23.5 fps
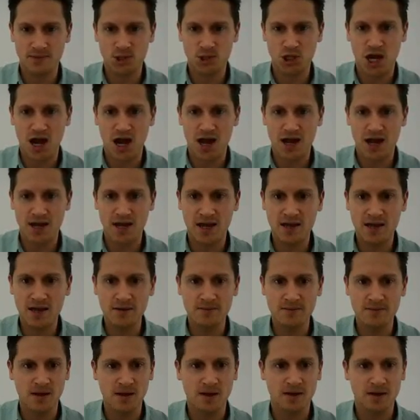chart
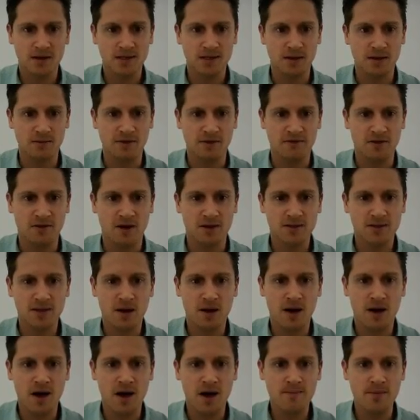here. So we've got
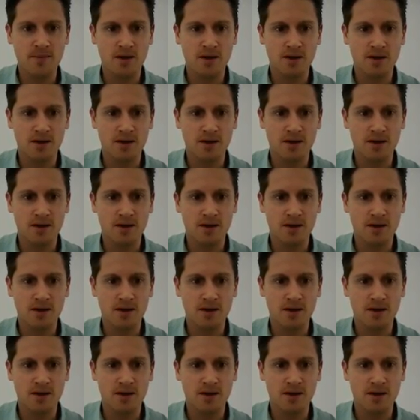time,